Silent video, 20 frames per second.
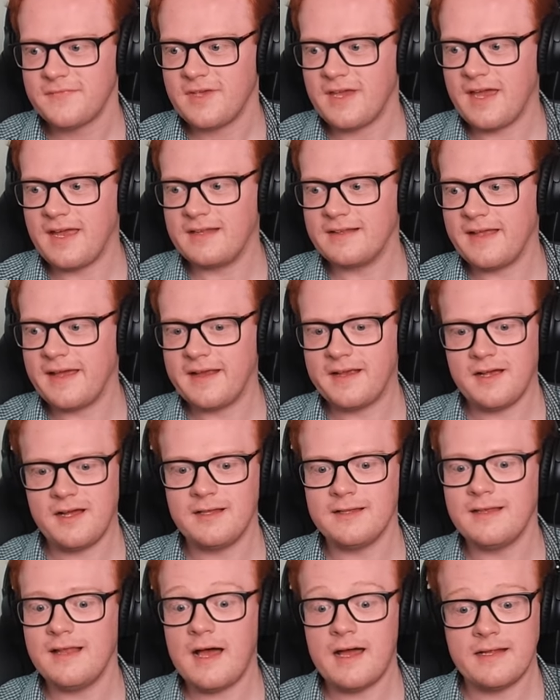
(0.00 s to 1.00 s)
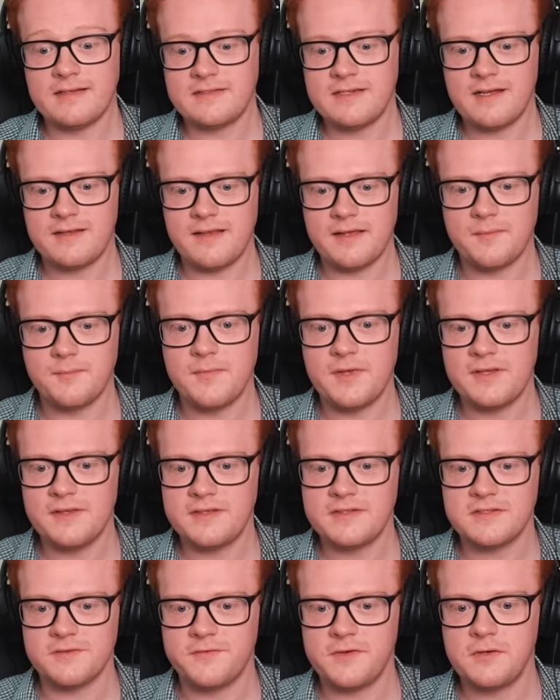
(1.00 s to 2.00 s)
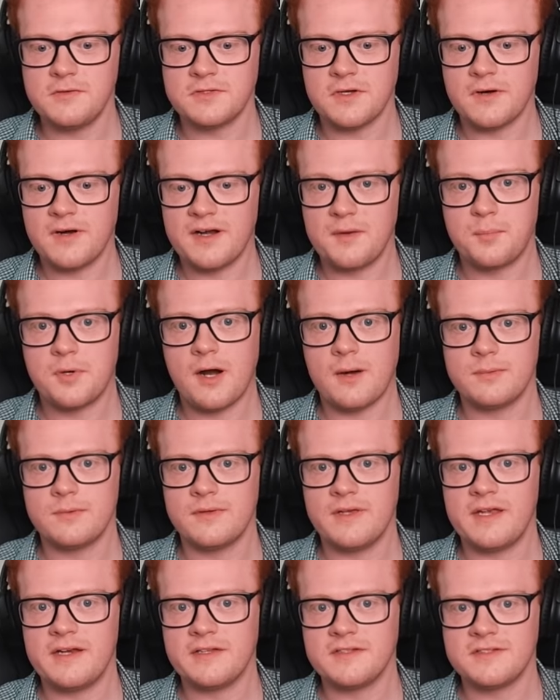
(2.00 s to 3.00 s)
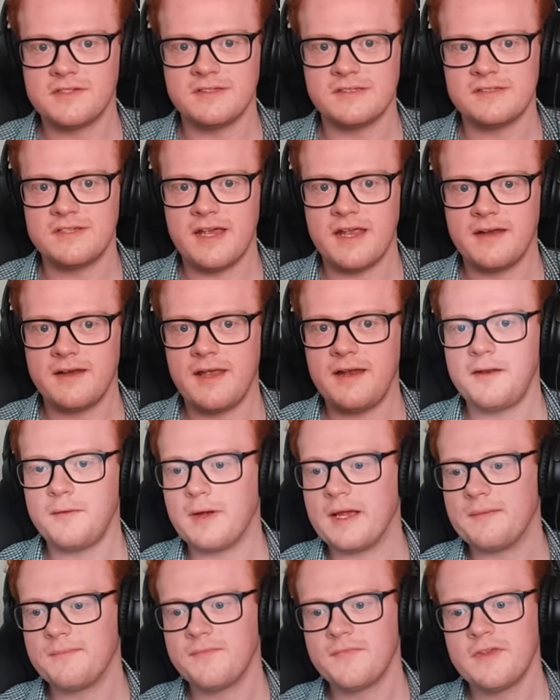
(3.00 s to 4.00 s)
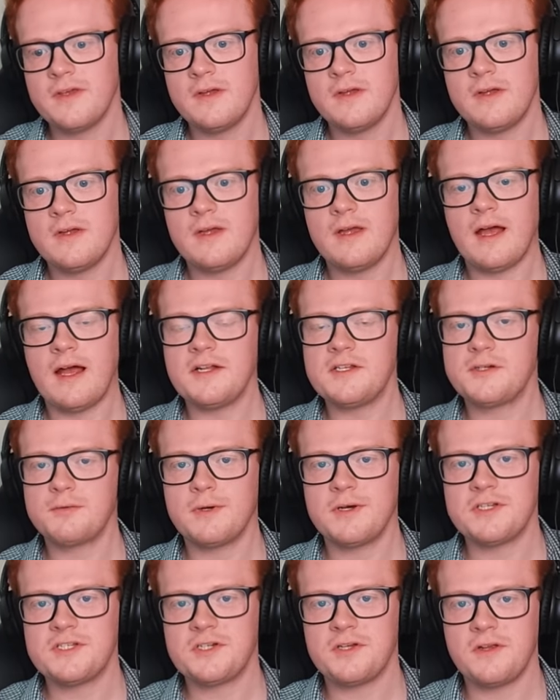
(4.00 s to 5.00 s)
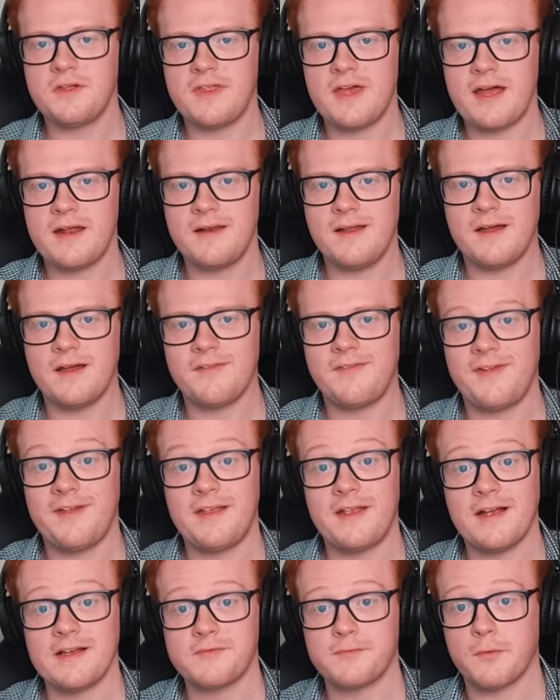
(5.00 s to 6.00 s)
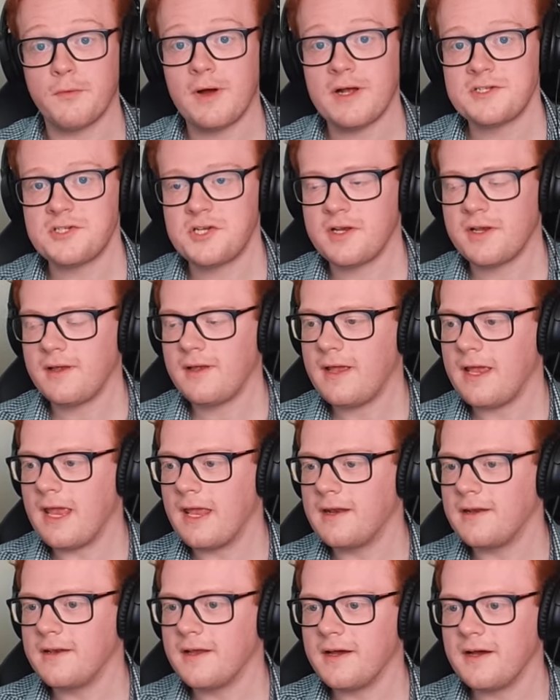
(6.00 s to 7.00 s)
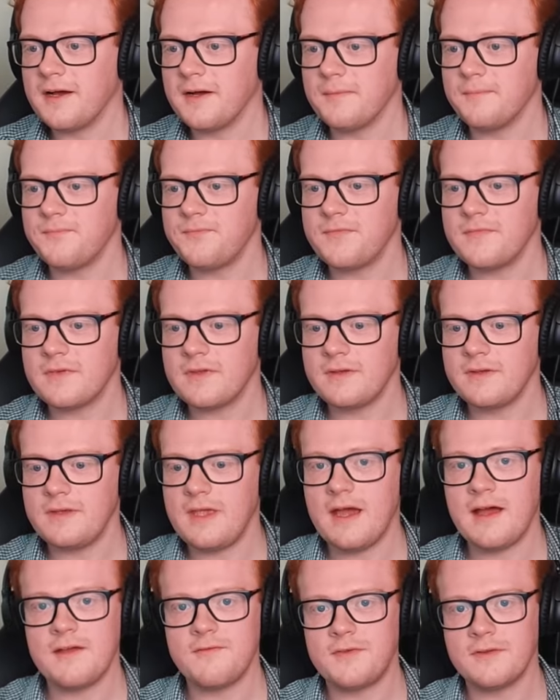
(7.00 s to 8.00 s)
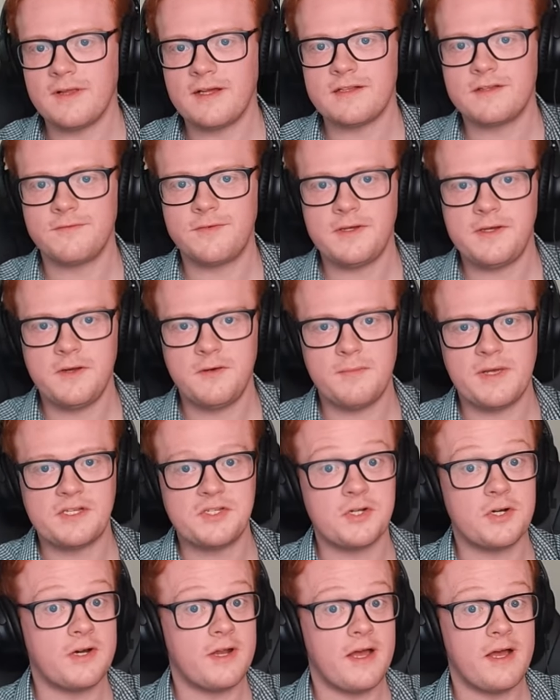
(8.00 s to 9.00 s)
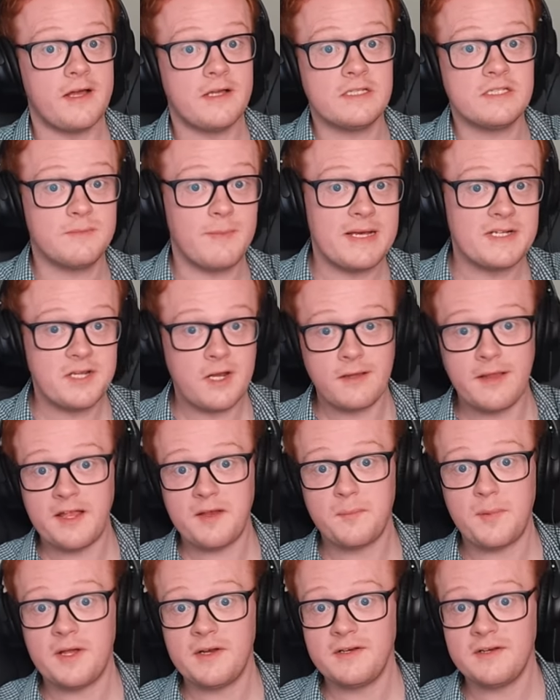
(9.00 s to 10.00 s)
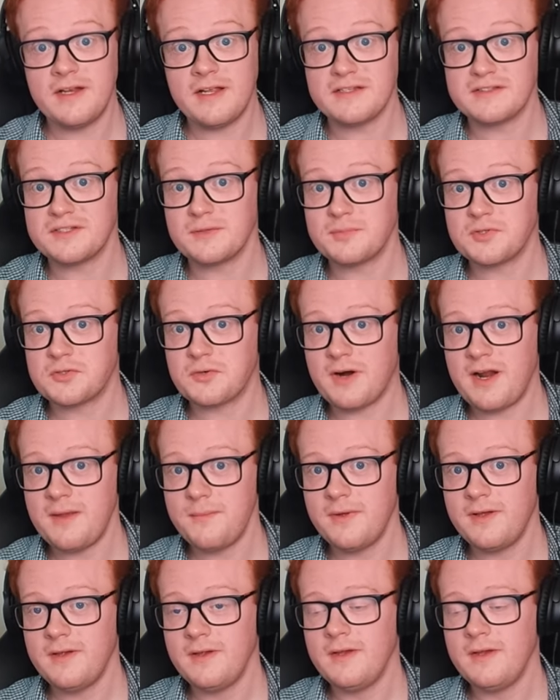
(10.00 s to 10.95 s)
And like a lot, it's got like millions of views already probably, and it's insane. Anyway, I just wanted to show you that. Thank you guys for watching. And yeah, if you liked the video, make sure to smash that like button and subscribe.